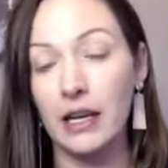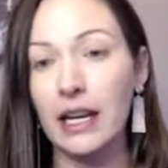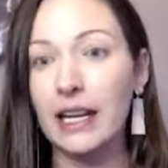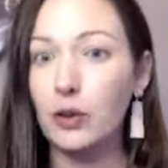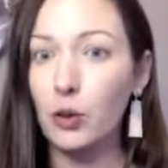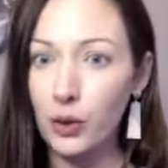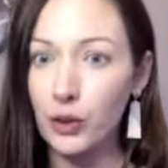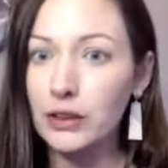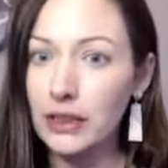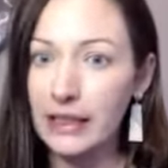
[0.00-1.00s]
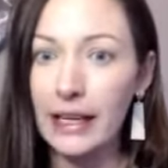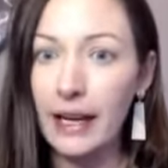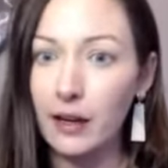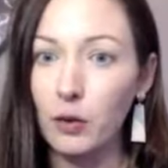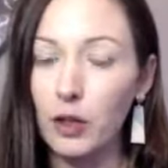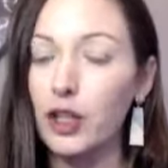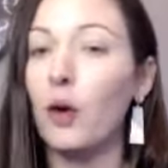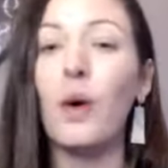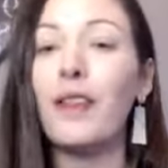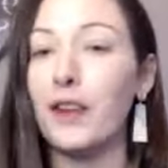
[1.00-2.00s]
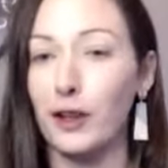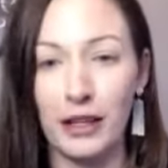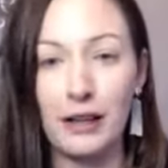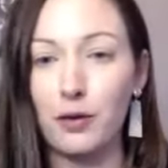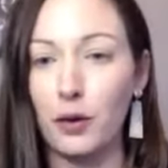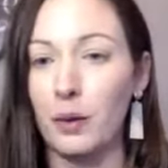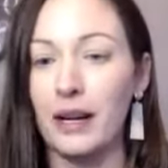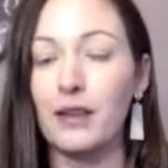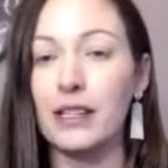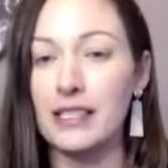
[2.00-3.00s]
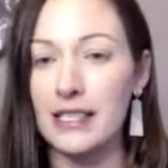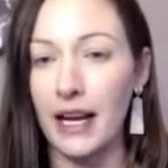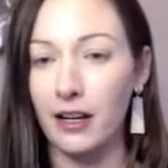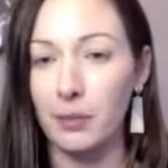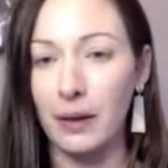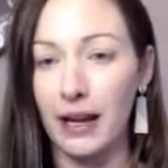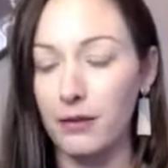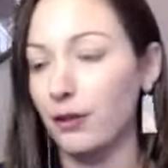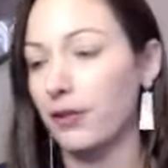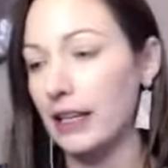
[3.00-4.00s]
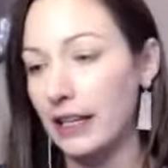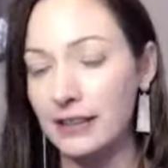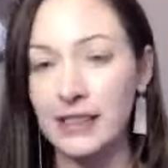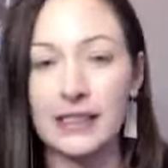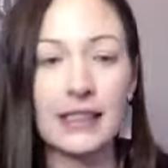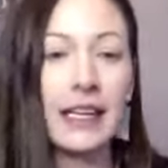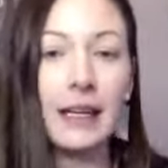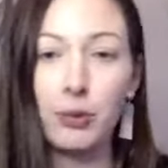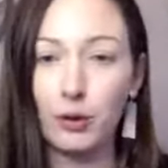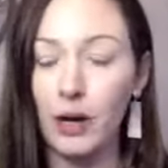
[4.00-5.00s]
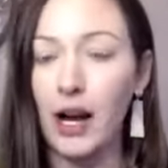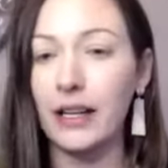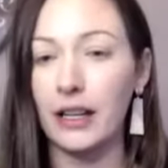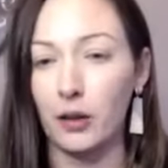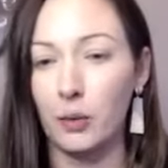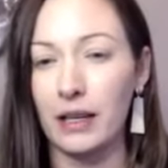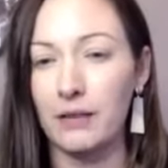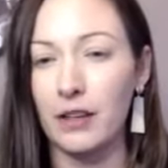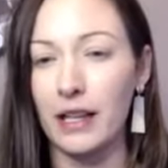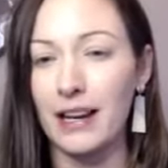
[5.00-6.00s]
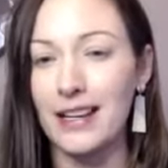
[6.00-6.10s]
in order to get, what they're looking for, whatever the desired behavior, feeding to sleep or rocking or whatever that is.